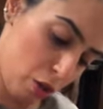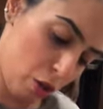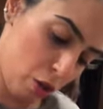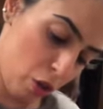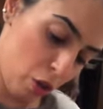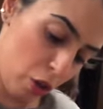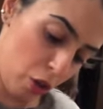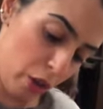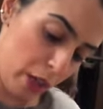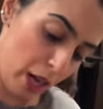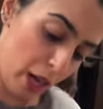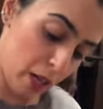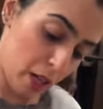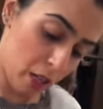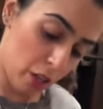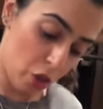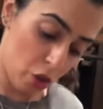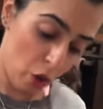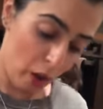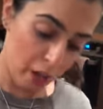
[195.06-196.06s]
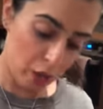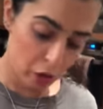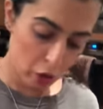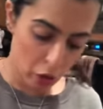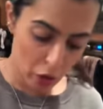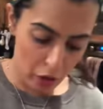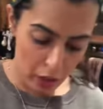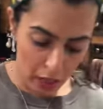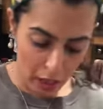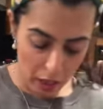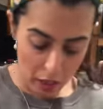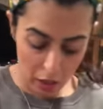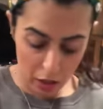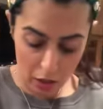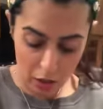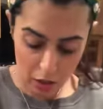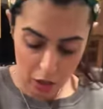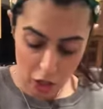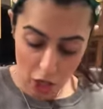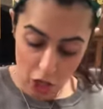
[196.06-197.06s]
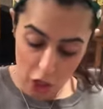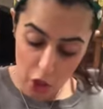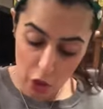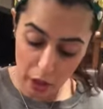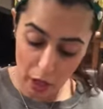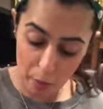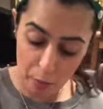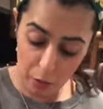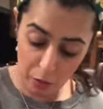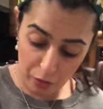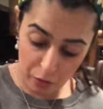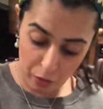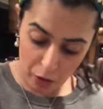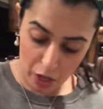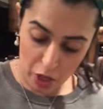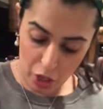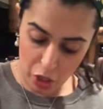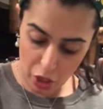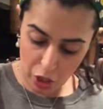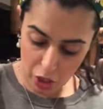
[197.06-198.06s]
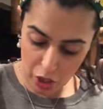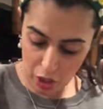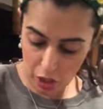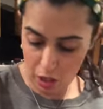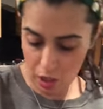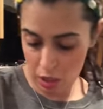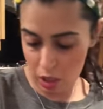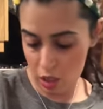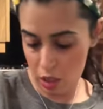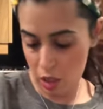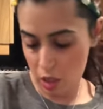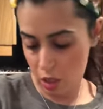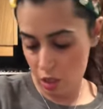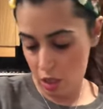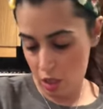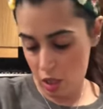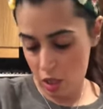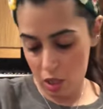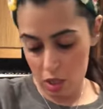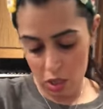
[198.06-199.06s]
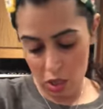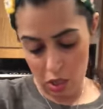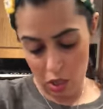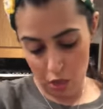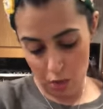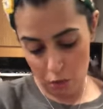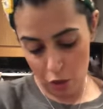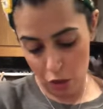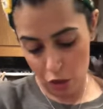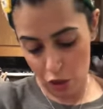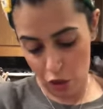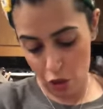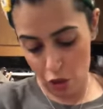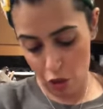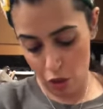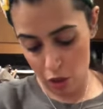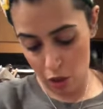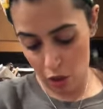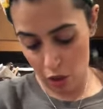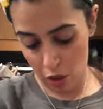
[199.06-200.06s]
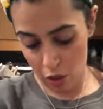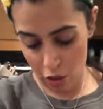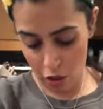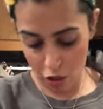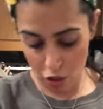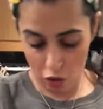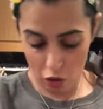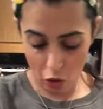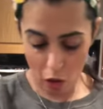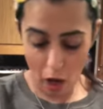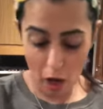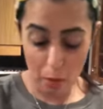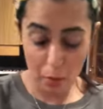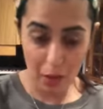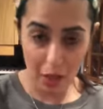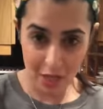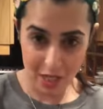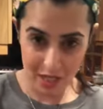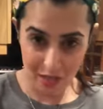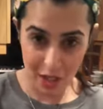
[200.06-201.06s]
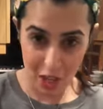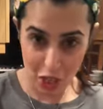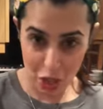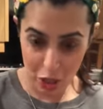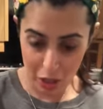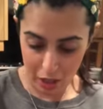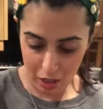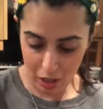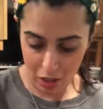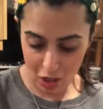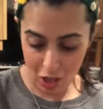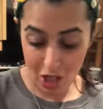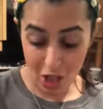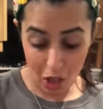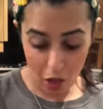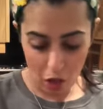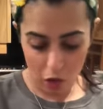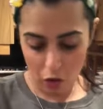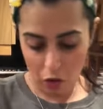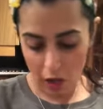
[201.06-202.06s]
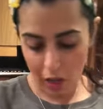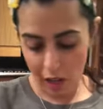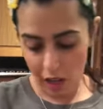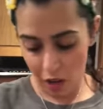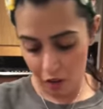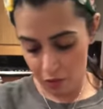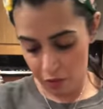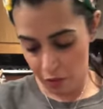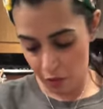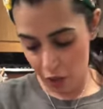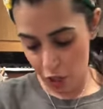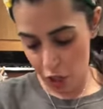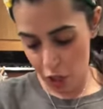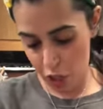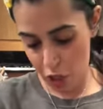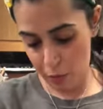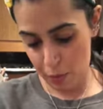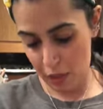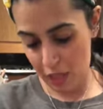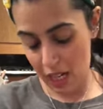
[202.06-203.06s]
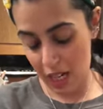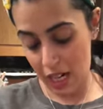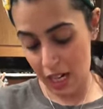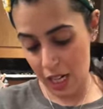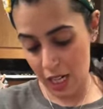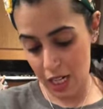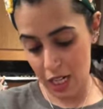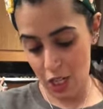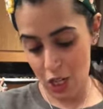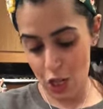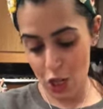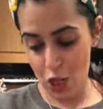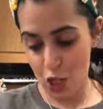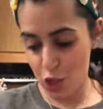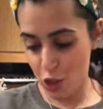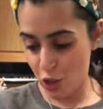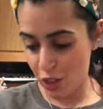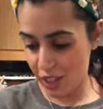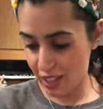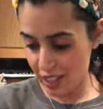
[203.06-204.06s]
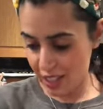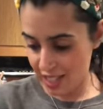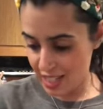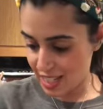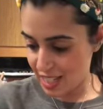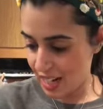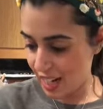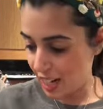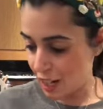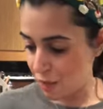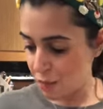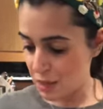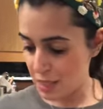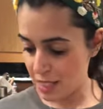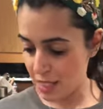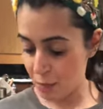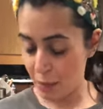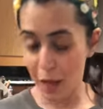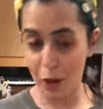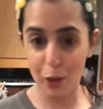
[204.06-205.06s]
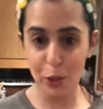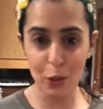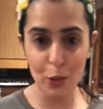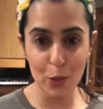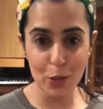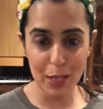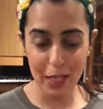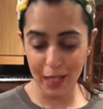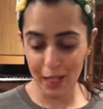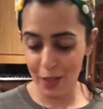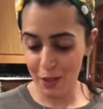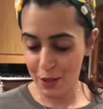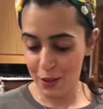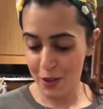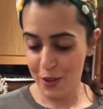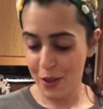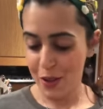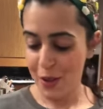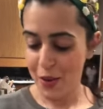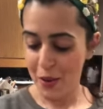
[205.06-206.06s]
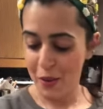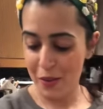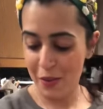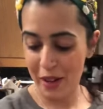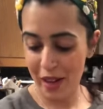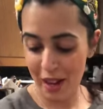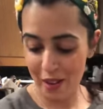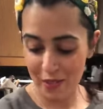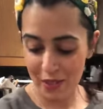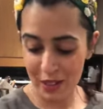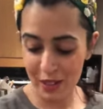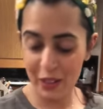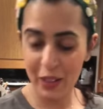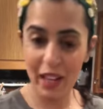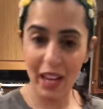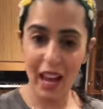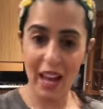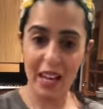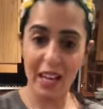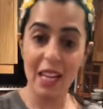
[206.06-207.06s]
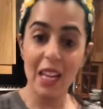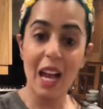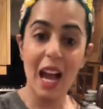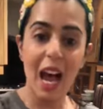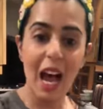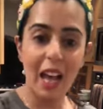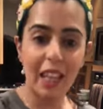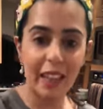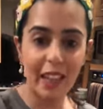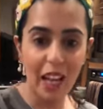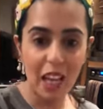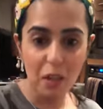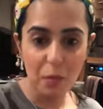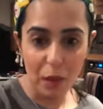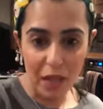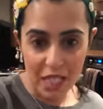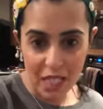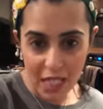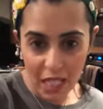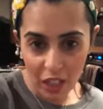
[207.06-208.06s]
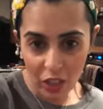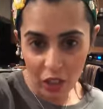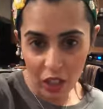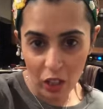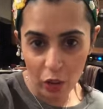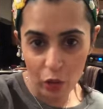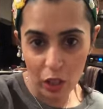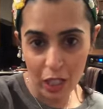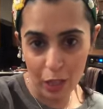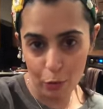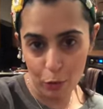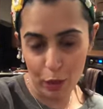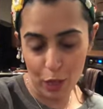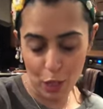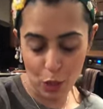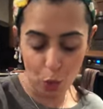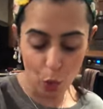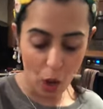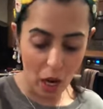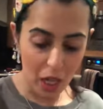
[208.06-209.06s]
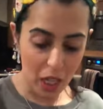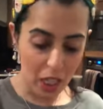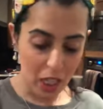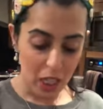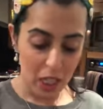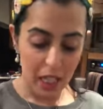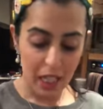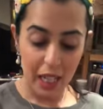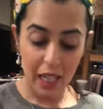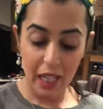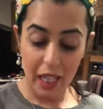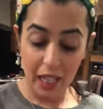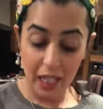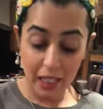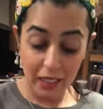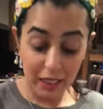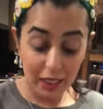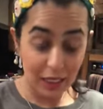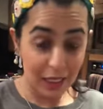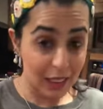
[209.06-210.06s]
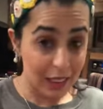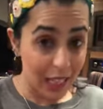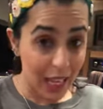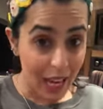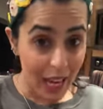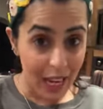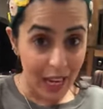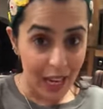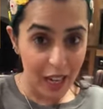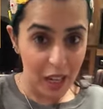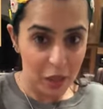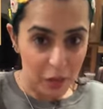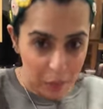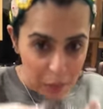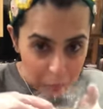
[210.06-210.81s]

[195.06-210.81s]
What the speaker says: coriander, dried coriander. You can put fresh. I'm just using dry because I've actually run out of fresh. But hey, during these times, it's about using whatever you can. And then my secret ingredient for this one is a